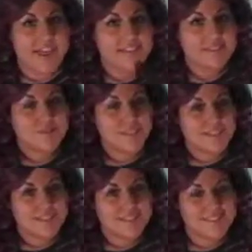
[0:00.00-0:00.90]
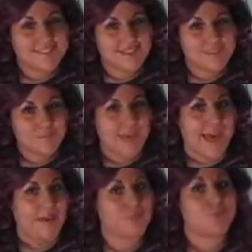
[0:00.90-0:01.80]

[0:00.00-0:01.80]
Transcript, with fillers: that's 3 cookies to each bag,